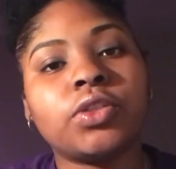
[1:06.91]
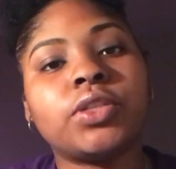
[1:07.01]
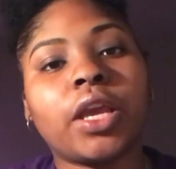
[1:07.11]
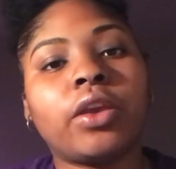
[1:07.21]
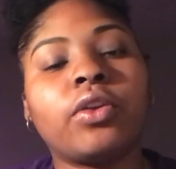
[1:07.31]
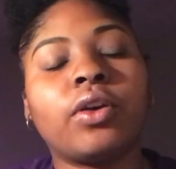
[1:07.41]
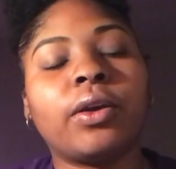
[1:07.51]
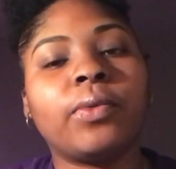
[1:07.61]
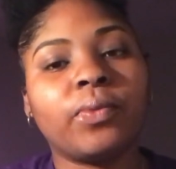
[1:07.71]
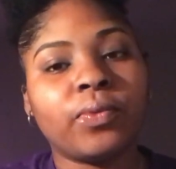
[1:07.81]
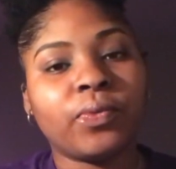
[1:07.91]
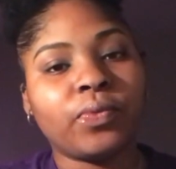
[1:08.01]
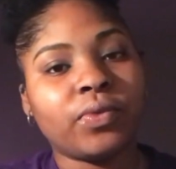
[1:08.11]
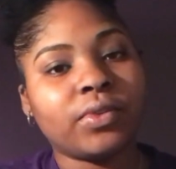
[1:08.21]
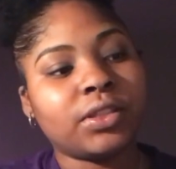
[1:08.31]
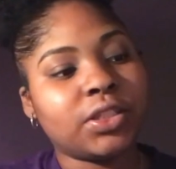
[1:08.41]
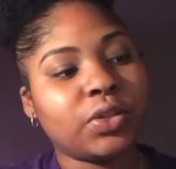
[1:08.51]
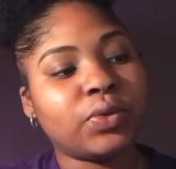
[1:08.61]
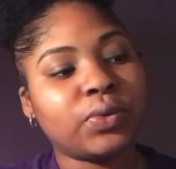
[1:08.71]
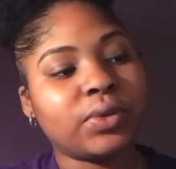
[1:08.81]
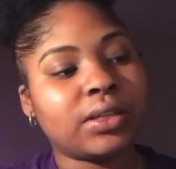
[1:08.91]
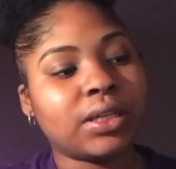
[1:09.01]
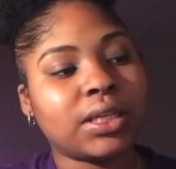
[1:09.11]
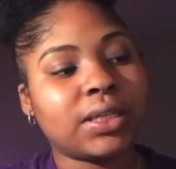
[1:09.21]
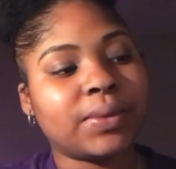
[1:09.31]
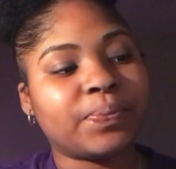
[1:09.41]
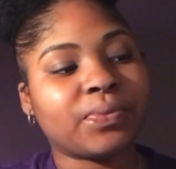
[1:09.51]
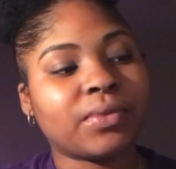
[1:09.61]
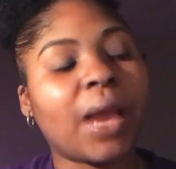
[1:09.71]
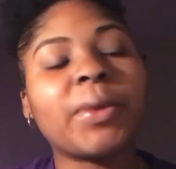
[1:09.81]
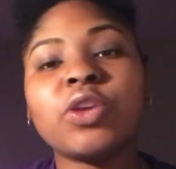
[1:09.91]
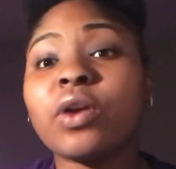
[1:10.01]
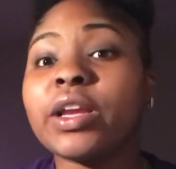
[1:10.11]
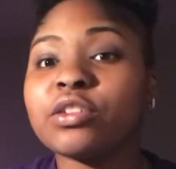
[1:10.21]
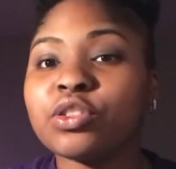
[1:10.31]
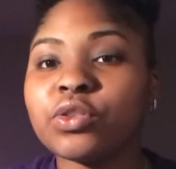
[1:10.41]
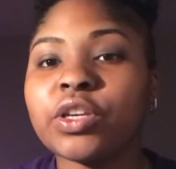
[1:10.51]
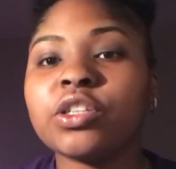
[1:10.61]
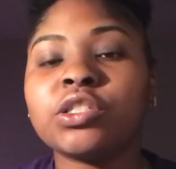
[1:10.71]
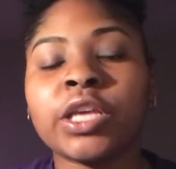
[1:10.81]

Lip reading: You take your you are here 2 years.